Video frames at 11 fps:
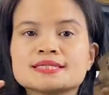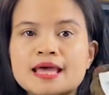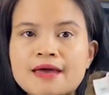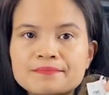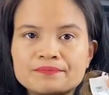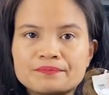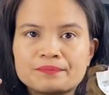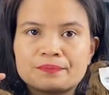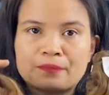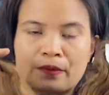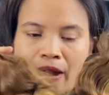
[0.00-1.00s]
same
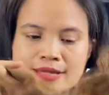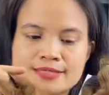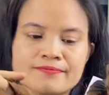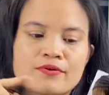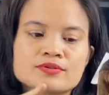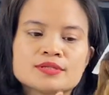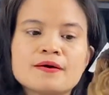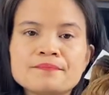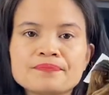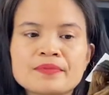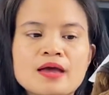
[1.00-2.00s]
price for them
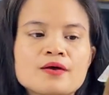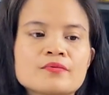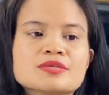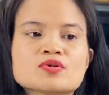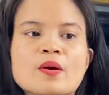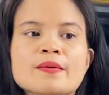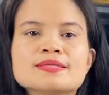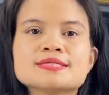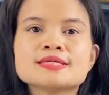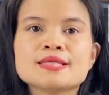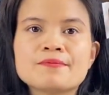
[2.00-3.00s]
with 12
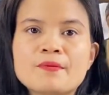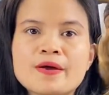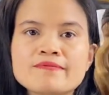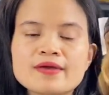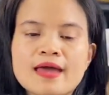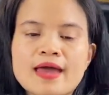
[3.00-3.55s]
inches deep wavy